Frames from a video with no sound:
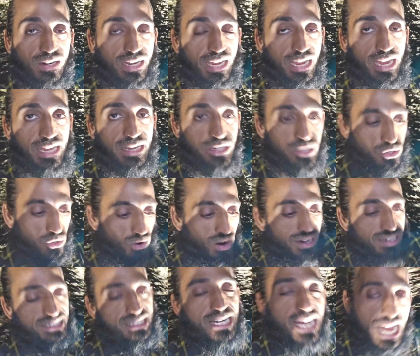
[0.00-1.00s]
okay you
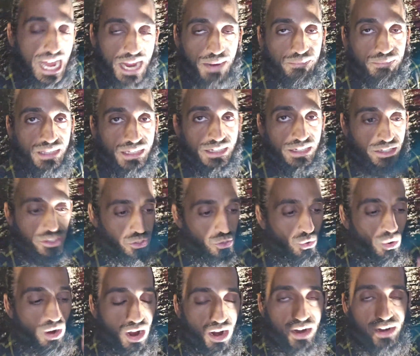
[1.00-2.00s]
are time
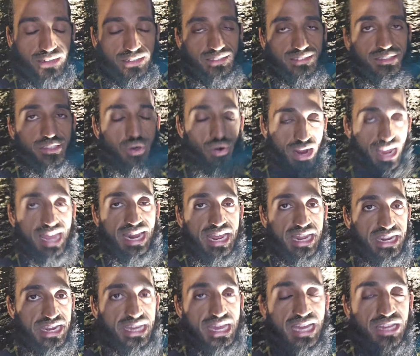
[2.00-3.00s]
you are your
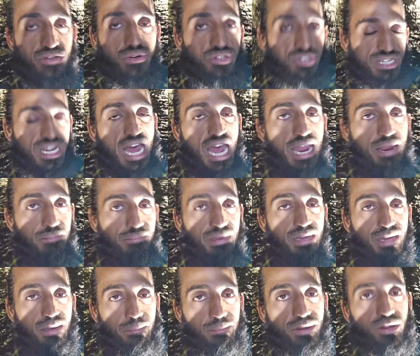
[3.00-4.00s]
energy and your time
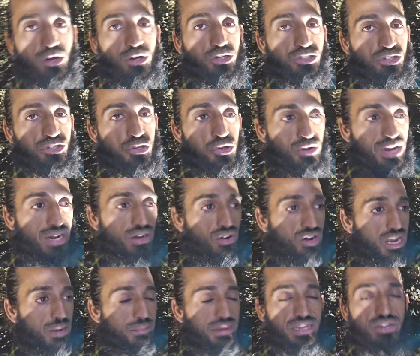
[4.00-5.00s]
because you
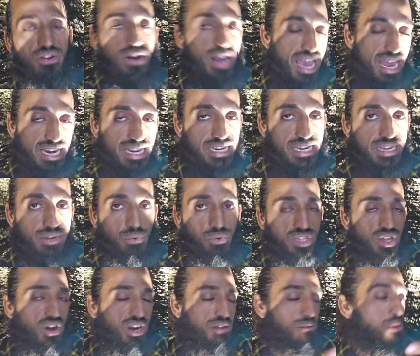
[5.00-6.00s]
cannot give me your energy
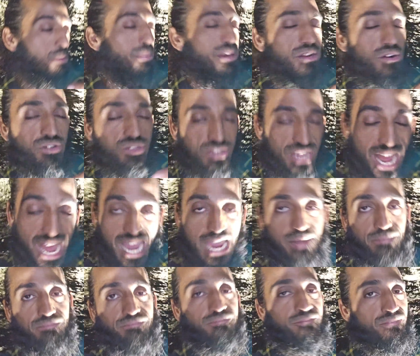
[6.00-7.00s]
without giving me your
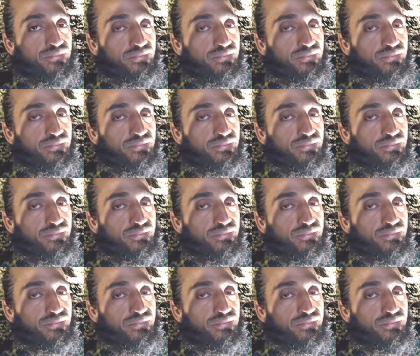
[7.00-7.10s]
time